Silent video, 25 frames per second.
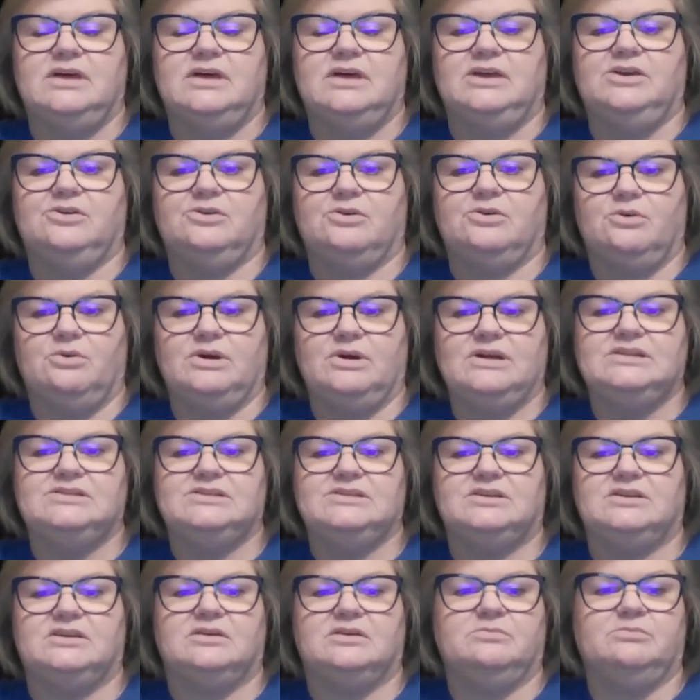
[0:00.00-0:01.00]
that you're
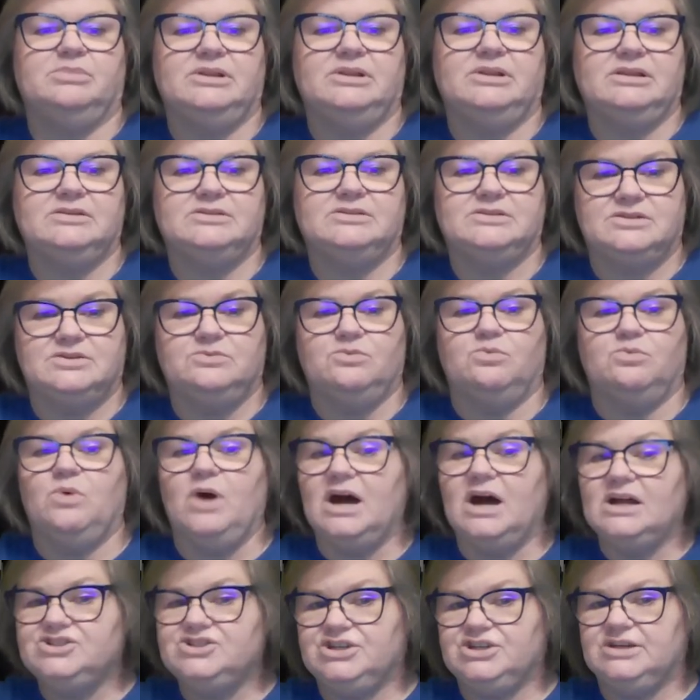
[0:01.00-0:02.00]
going to
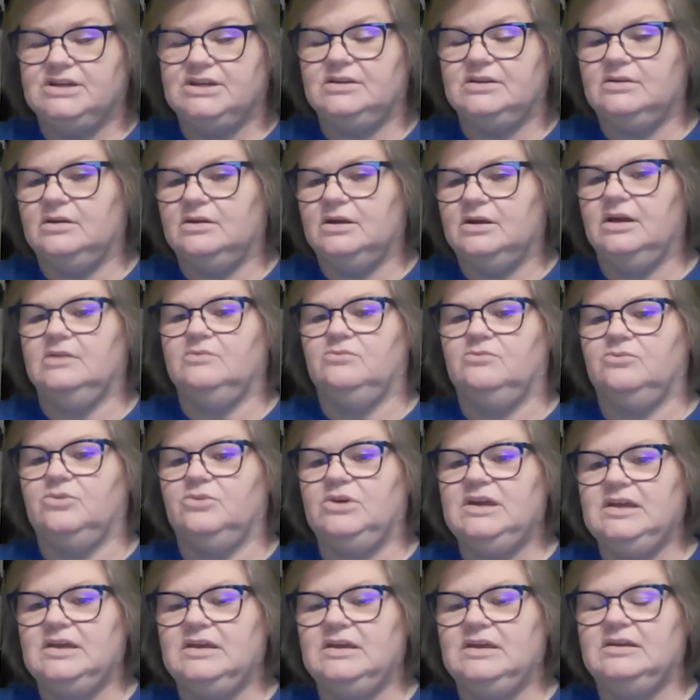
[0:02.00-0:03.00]
watch it
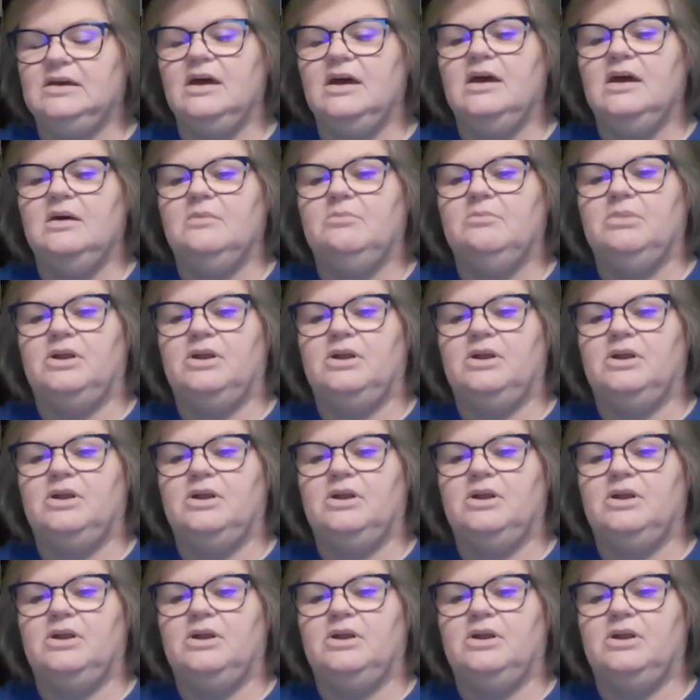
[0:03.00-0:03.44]
and read,